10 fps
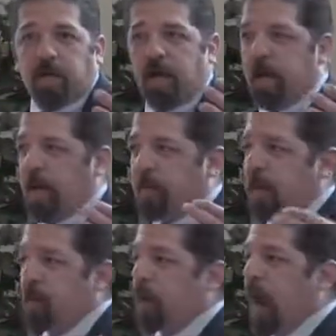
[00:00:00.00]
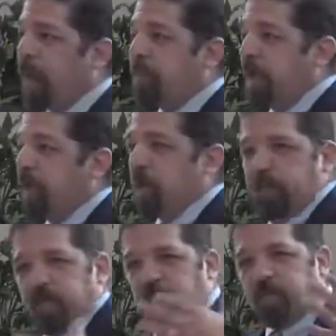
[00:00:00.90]
I mean,
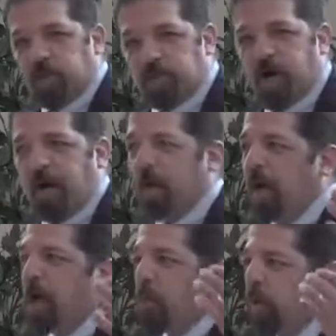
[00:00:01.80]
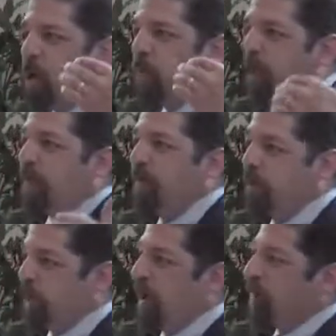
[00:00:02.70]
think of yourself. When you think of
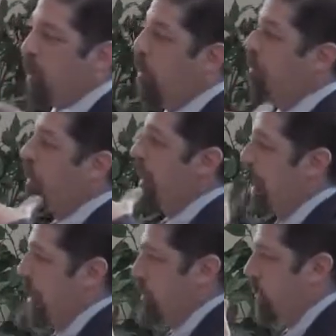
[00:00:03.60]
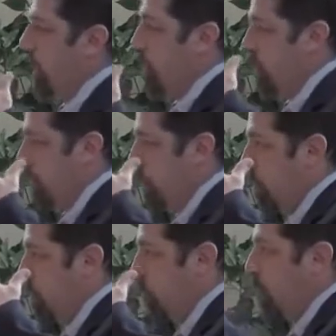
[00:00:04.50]
yourselves over and against other
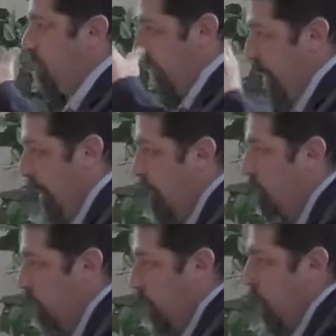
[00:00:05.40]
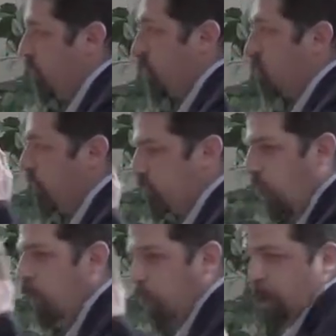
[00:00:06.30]
groups that claim to be Christians but
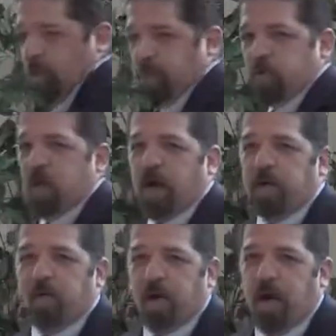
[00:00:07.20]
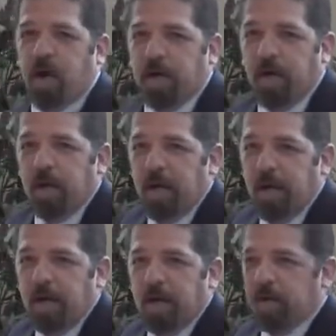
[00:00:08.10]
don't worship the triune God,
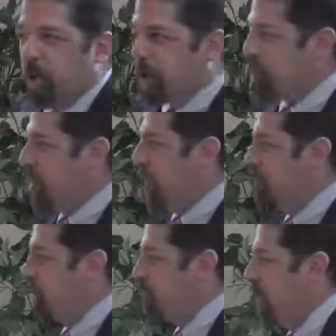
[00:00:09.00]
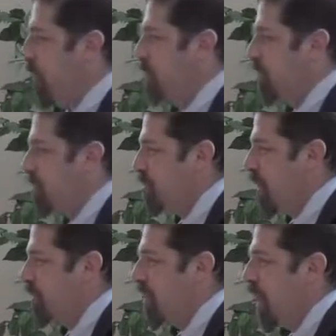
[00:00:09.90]
do you just think of yourselves
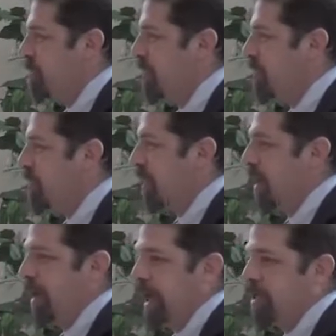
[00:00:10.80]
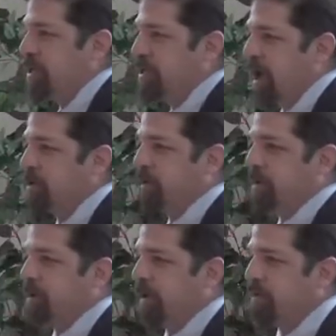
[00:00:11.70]
as having an
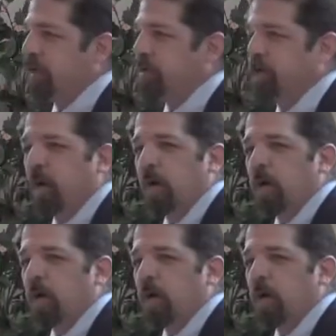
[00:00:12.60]
incidental difference?